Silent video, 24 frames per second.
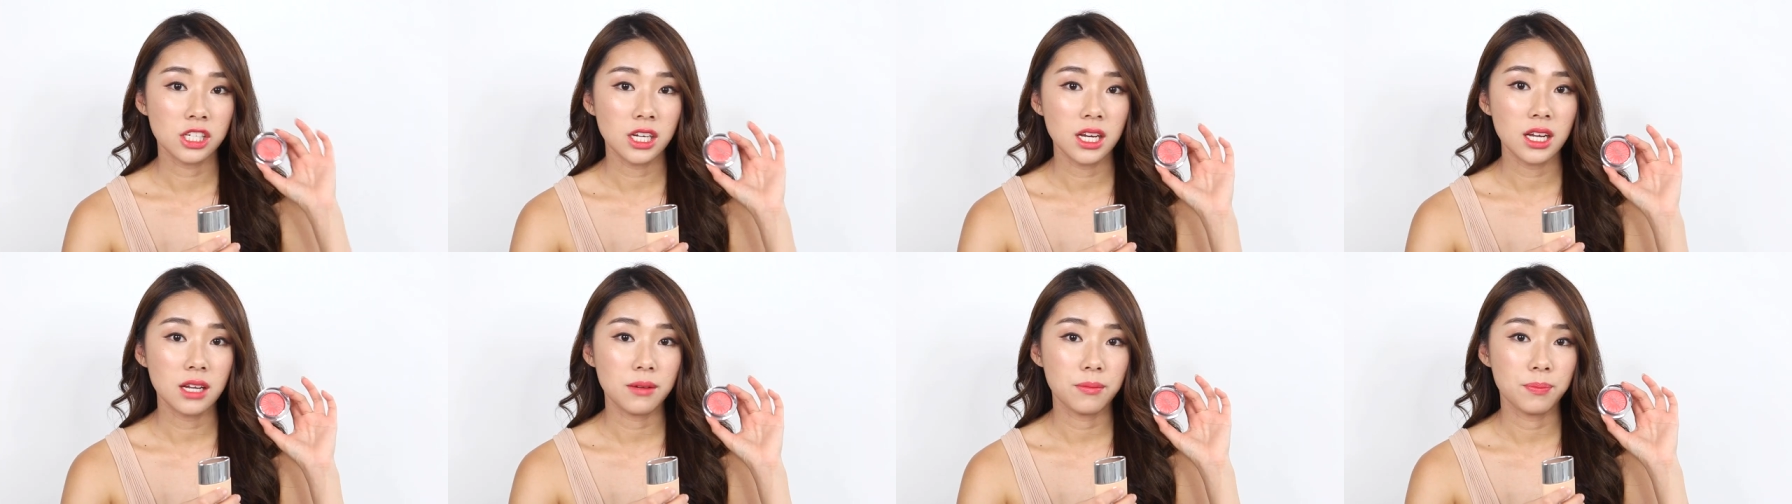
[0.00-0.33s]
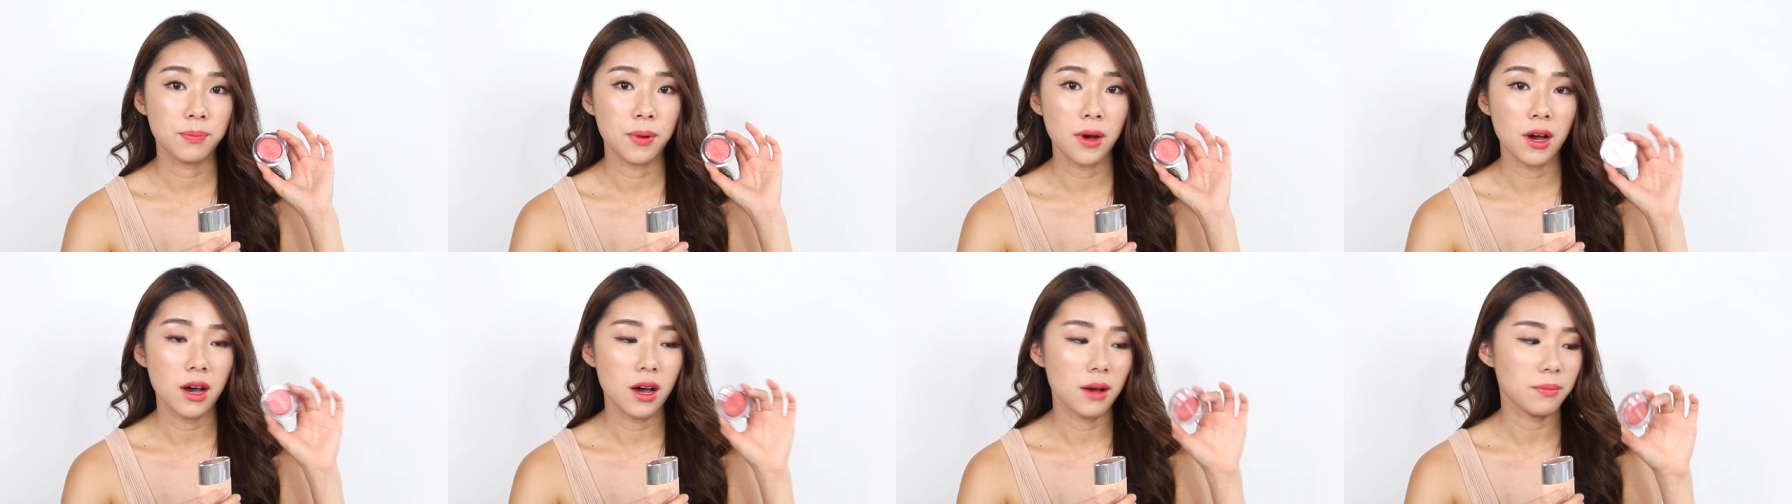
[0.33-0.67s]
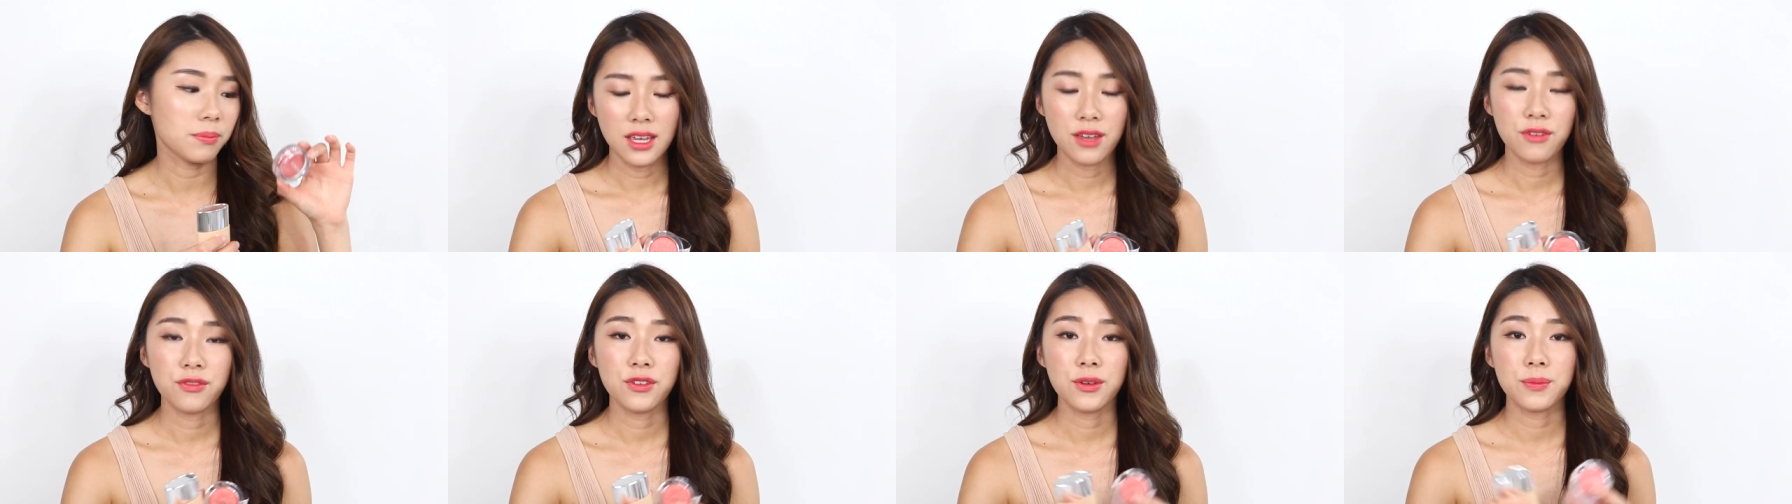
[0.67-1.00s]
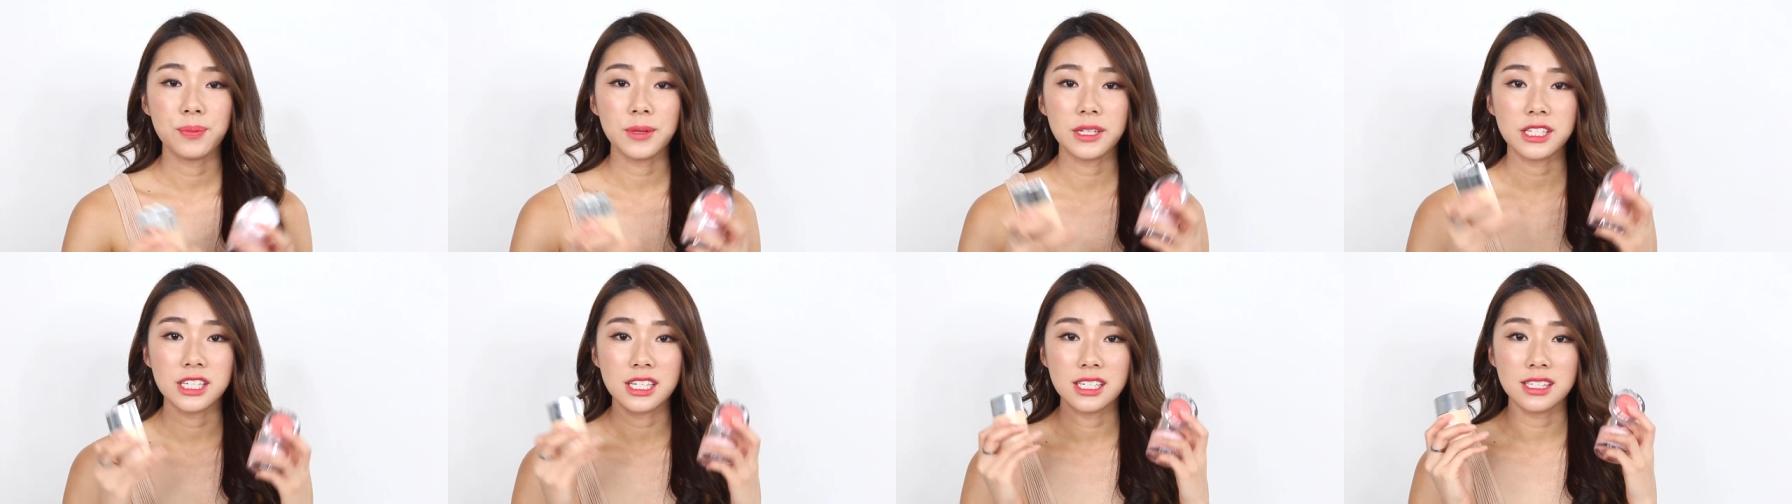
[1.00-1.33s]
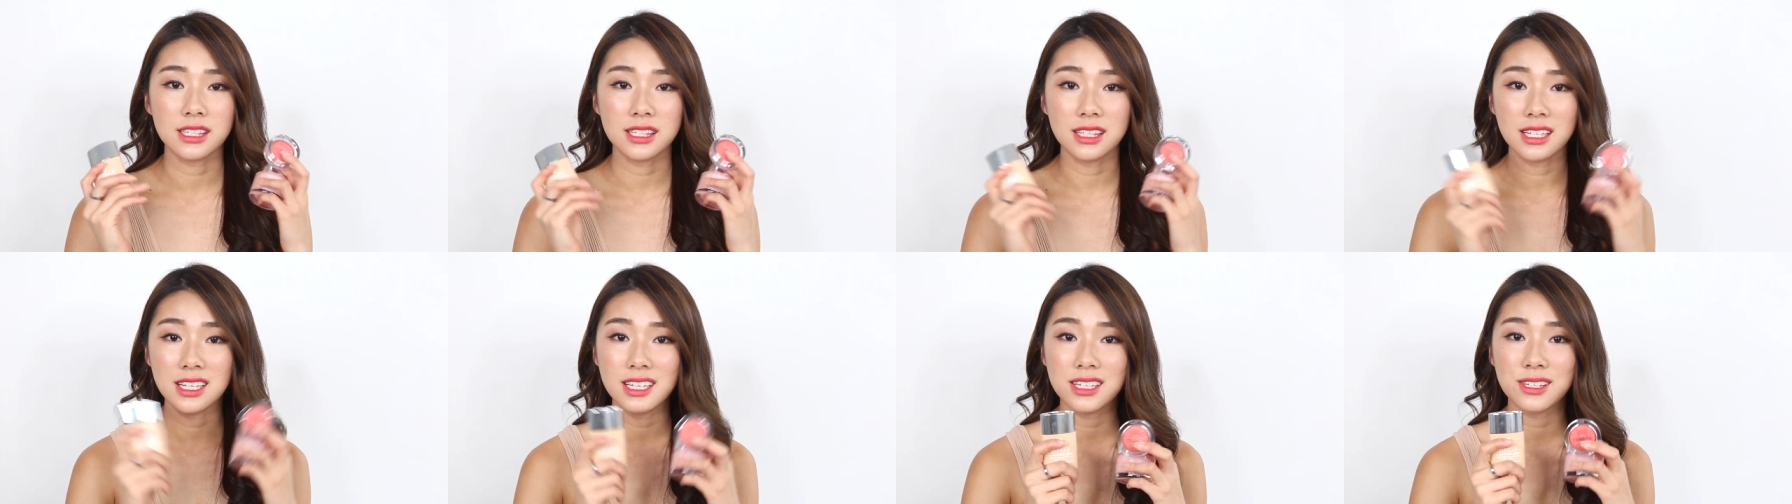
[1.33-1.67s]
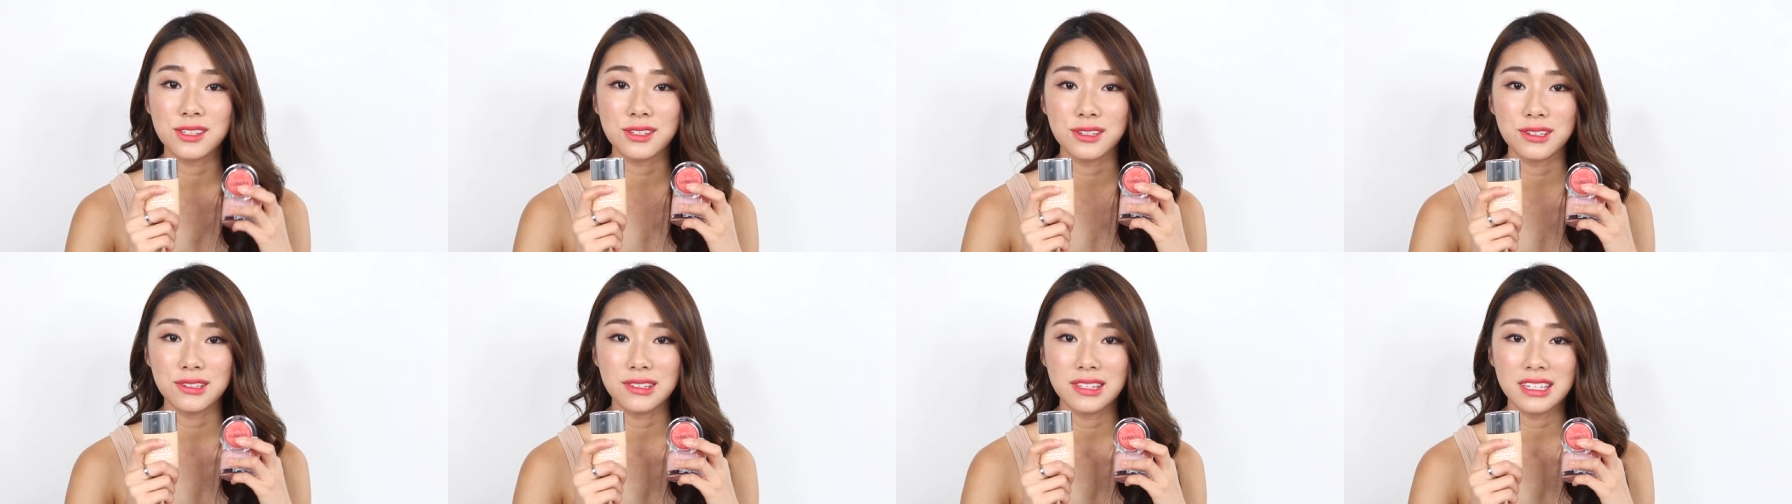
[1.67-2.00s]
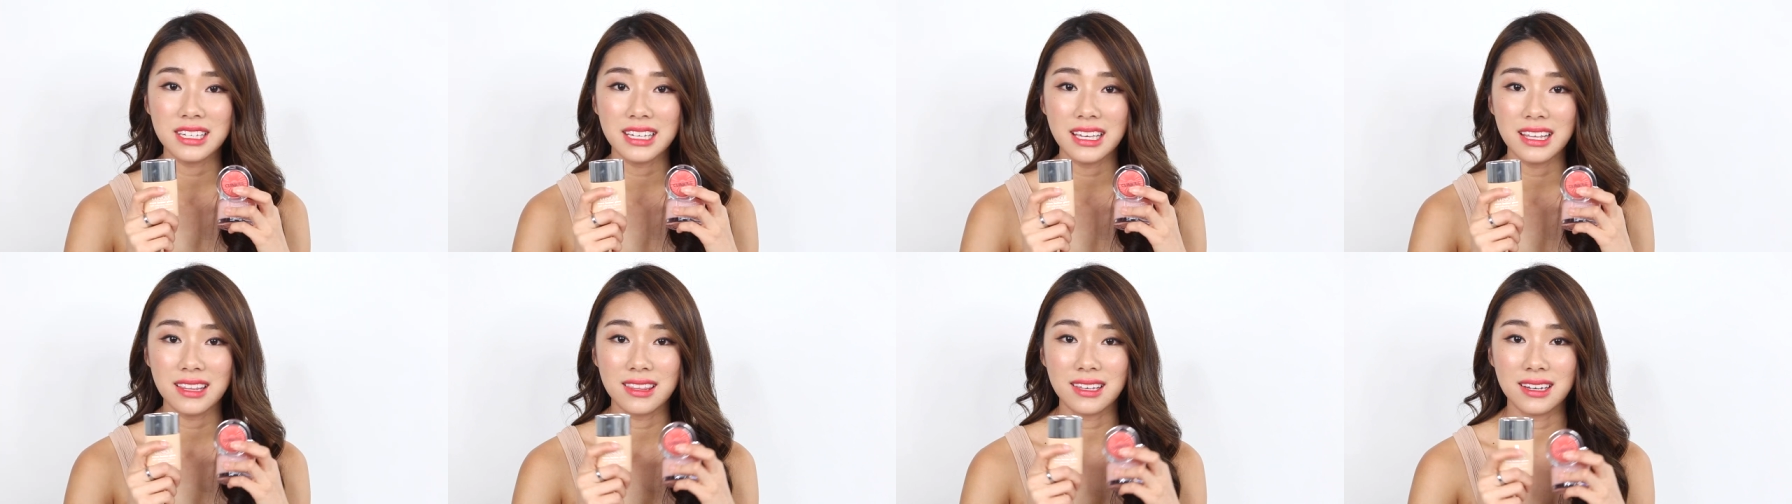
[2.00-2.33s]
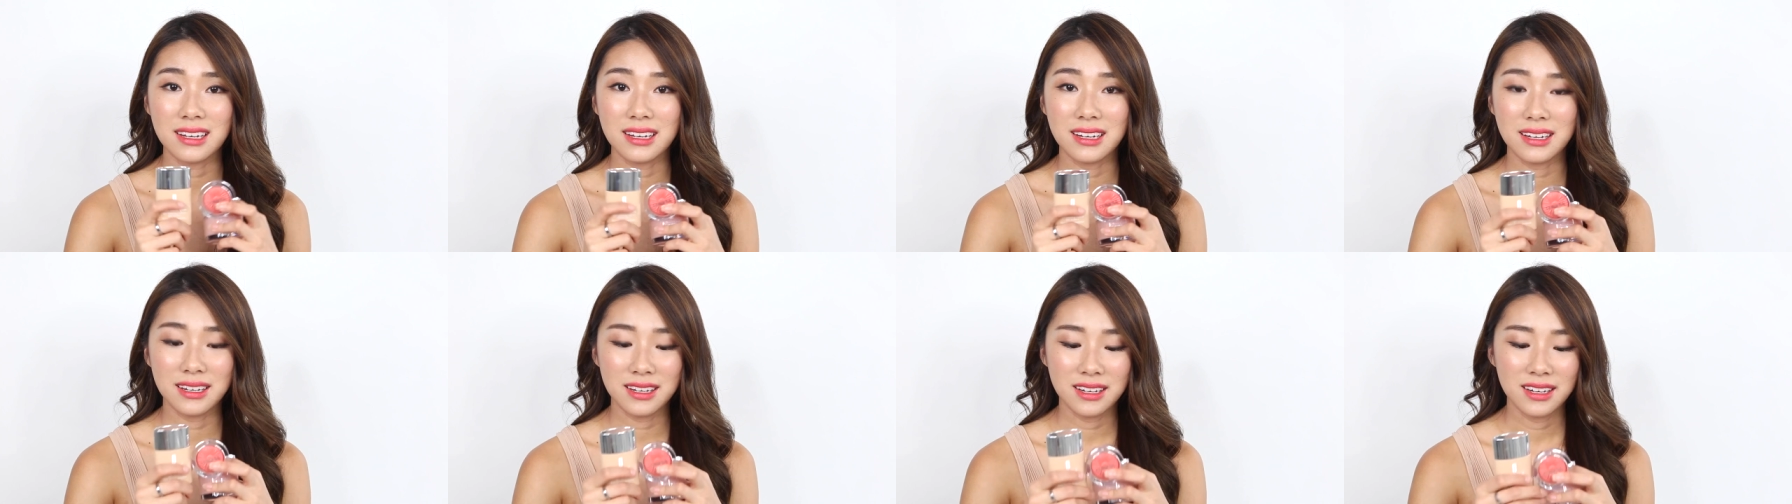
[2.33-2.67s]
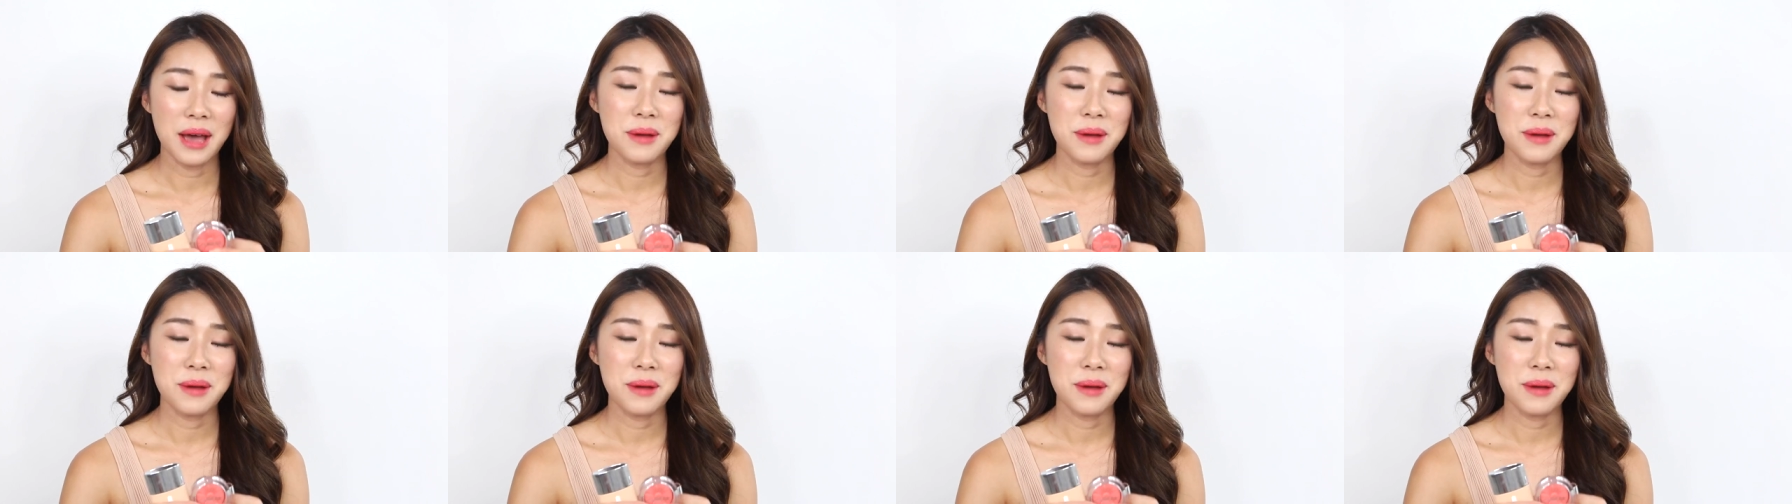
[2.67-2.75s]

Cheek Pop. If you purchase these two together,